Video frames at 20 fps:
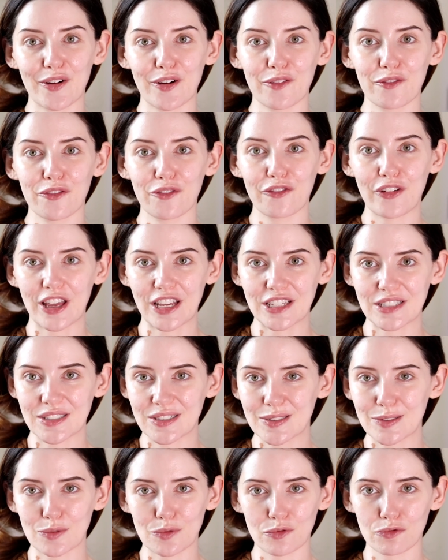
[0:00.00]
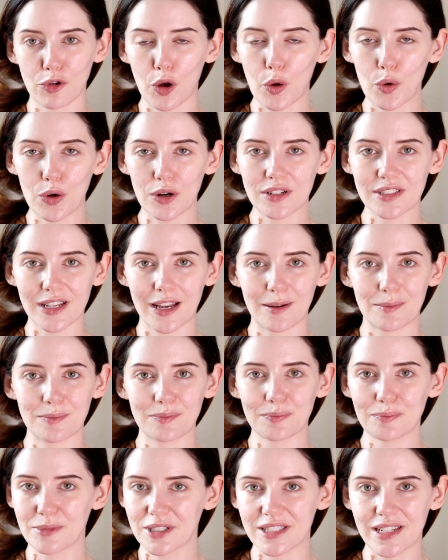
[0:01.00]
of face rollers
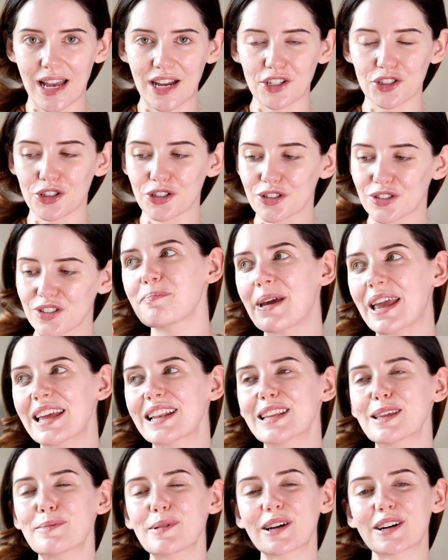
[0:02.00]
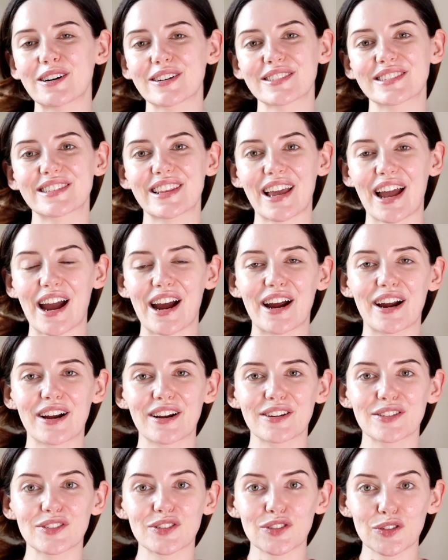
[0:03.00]
and massagers, mainly because they
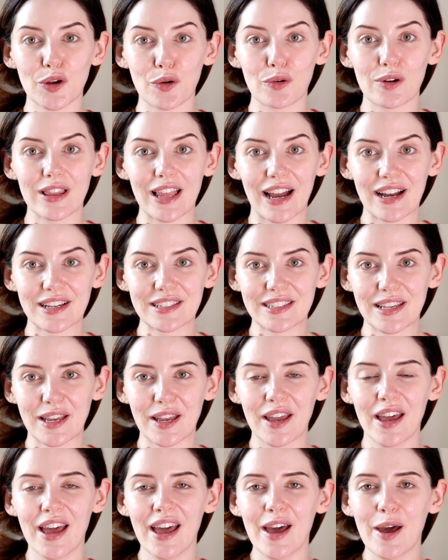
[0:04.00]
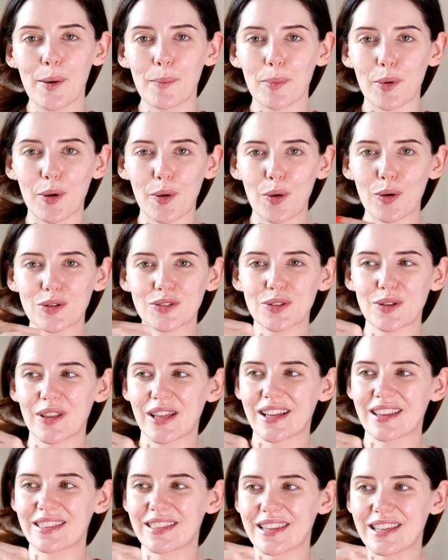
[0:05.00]
are so relaxing, but also
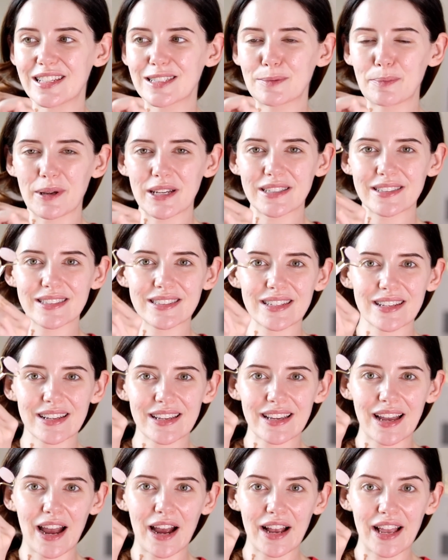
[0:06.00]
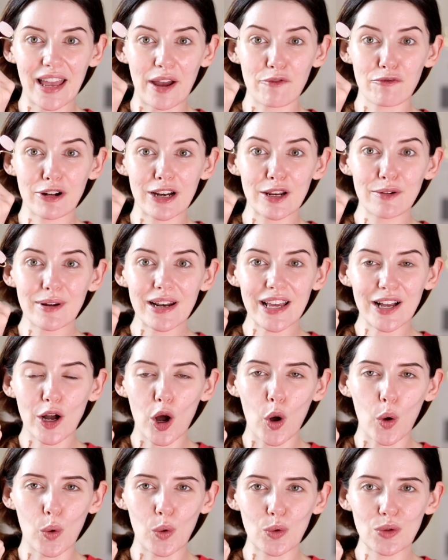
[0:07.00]
like these bits get really, really
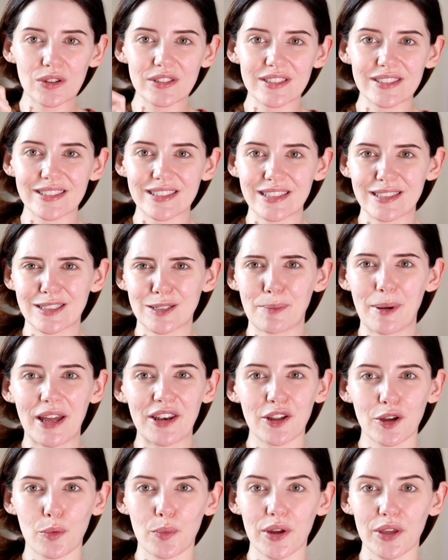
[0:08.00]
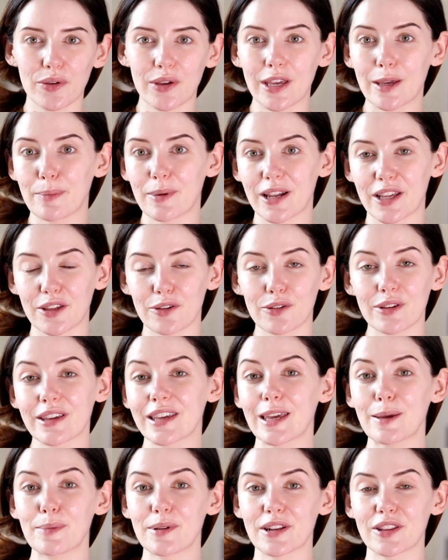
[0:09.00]
cold depending on where you keep it. Like you can
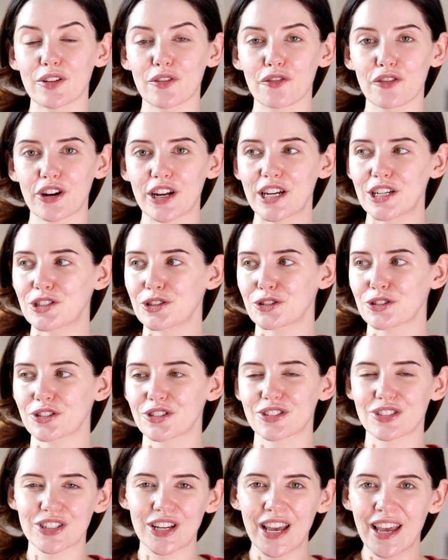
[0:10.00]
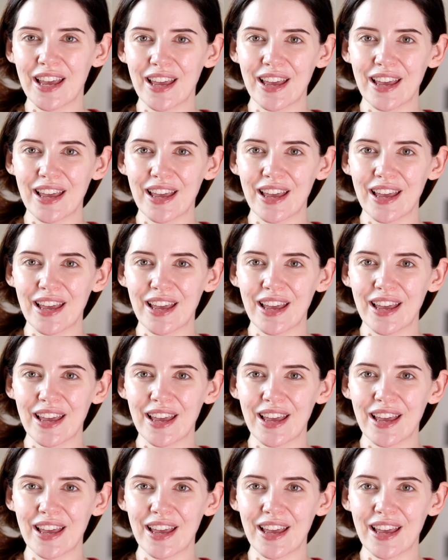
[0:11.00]
keep it in the fridge or just